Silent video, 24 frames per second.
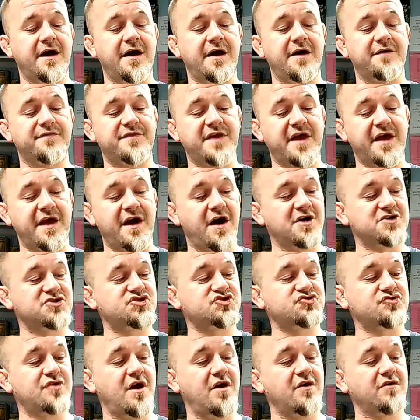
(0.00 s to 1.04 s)
They are
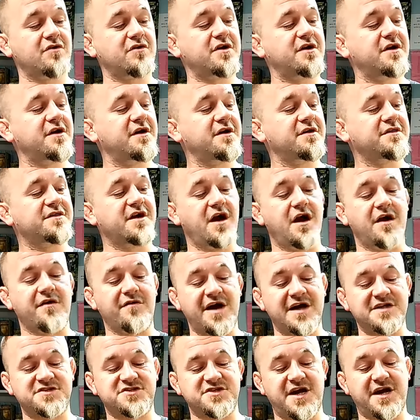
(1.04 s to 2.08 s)
strong. They
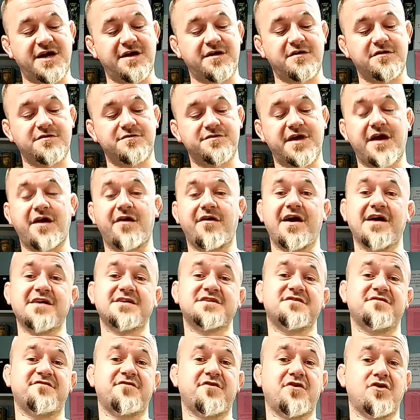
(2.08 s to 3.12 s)
are agile. They are
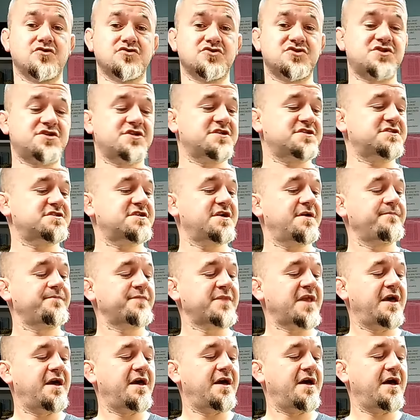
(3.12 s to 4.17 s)
active hunters,
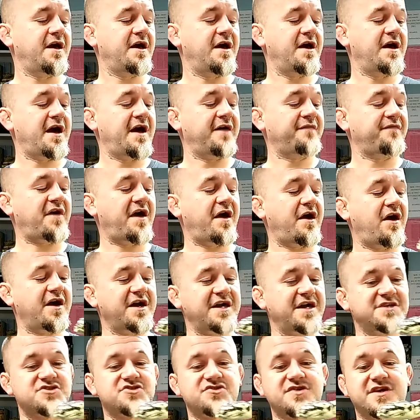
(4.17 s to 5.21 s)
and they
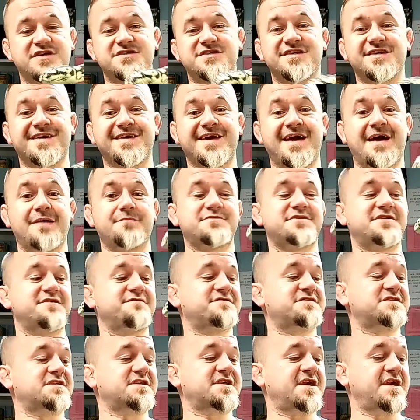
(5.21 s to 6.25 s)
are interesting
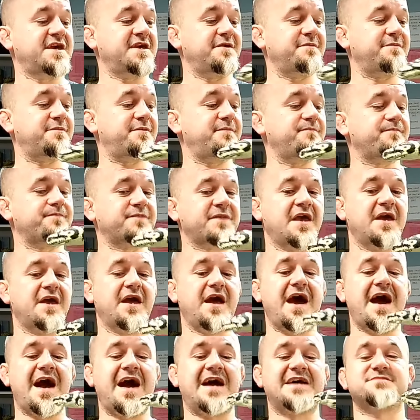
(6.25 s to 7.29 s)
captives to keep.
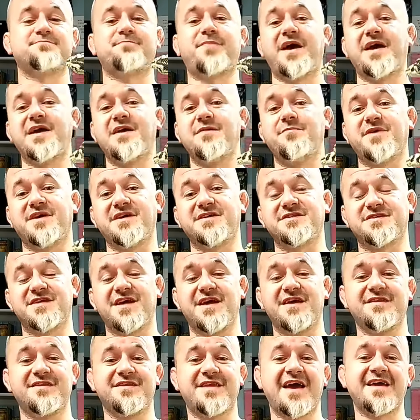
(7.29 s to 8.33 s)
As
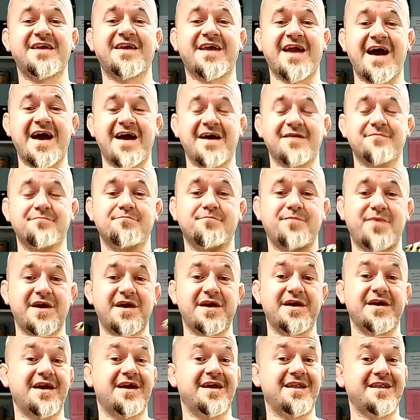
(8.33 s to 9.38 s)
babies, they can
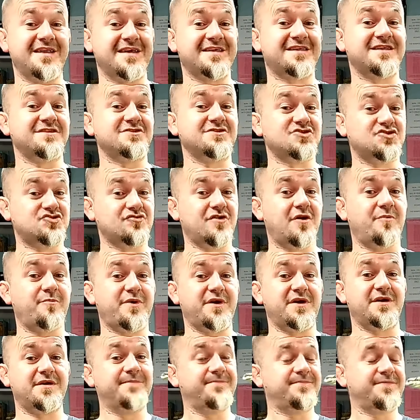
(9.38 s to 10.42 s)
be a little
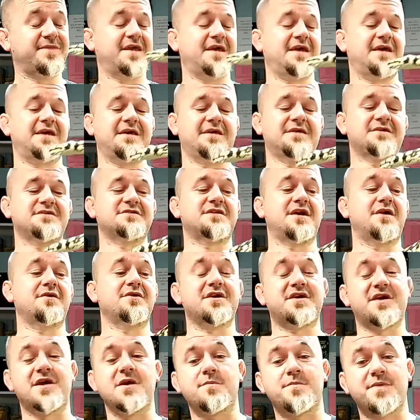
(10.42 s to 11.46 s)
stroppy. So
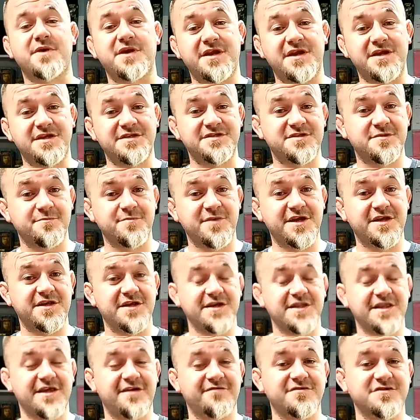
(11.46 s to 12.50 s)
you're keeping an
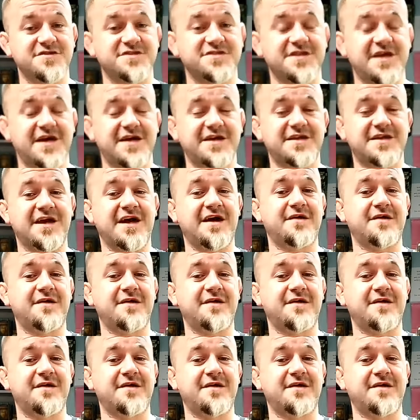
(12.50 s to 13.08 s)
intermediate level snake